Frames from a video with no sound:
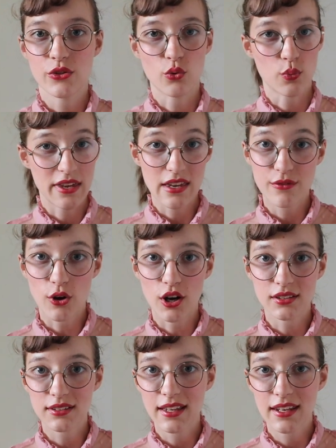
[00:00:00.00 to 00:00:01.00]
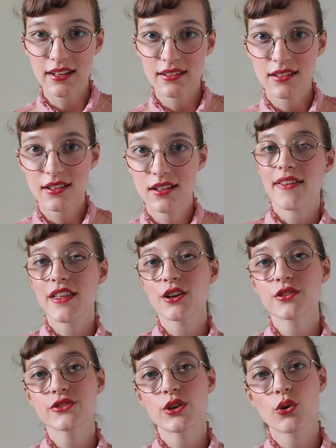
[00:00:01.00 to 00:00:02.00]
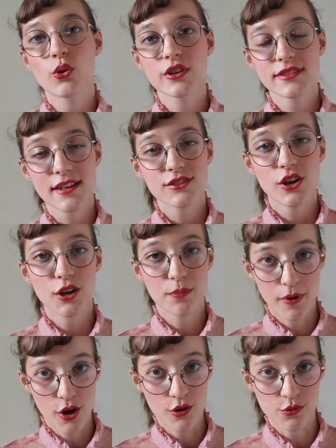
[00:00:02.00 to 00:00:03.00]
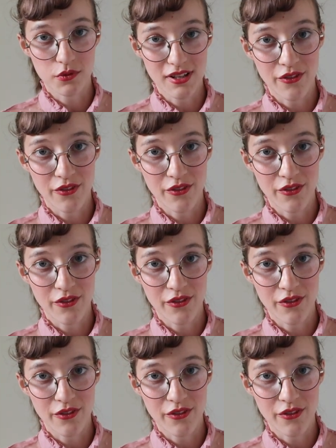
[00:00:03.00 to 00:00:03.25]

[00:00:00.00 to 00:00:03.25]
the weave on linen, and then also, corsets are boned,